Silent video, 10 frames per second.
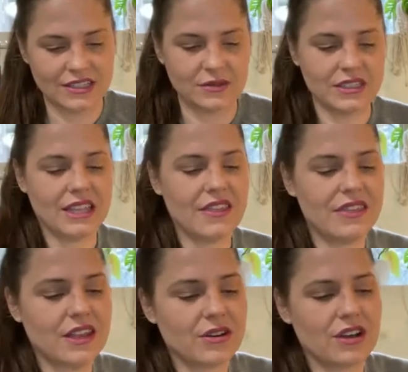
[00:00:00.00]
So it's that
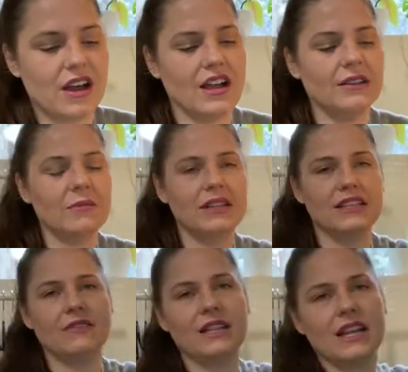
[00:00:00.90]
thicker cotton, but it
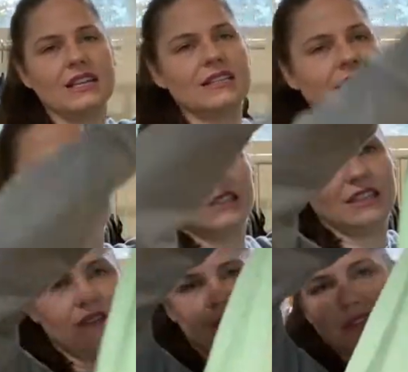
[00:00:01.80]
definitely has like a
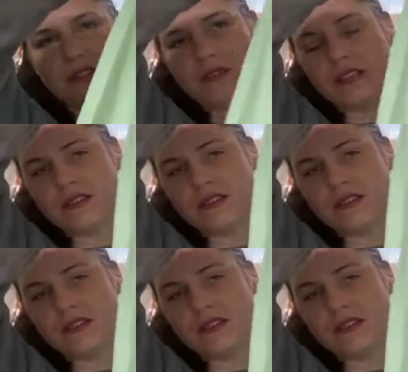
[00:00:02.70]
linen feel to it.